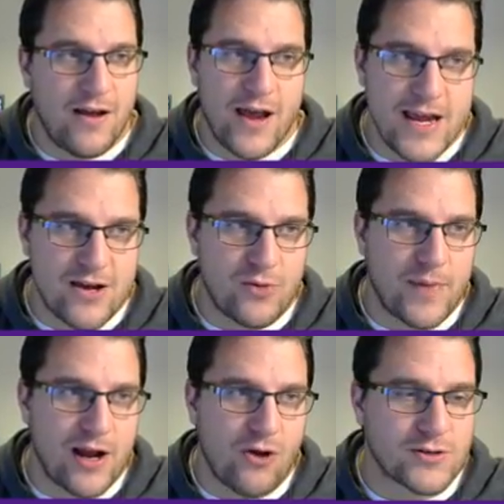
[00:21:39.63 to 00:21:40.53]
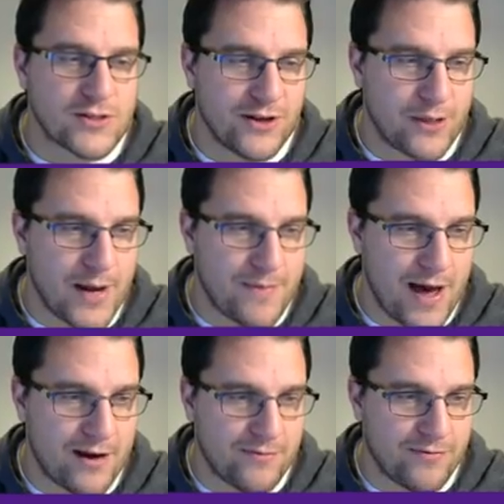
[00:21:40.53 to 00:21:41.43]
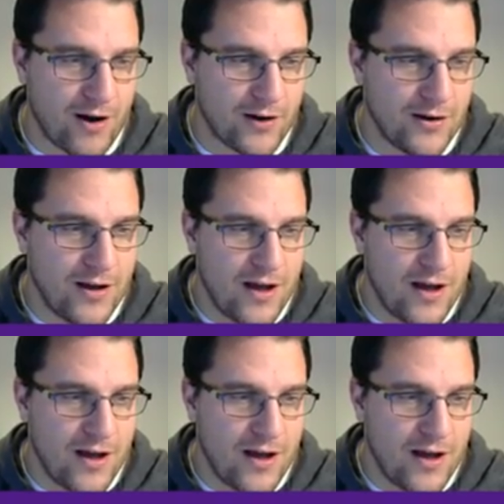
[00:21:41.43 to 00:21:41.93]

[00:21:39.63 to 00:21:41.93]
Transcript: He could be alongside the big man up front.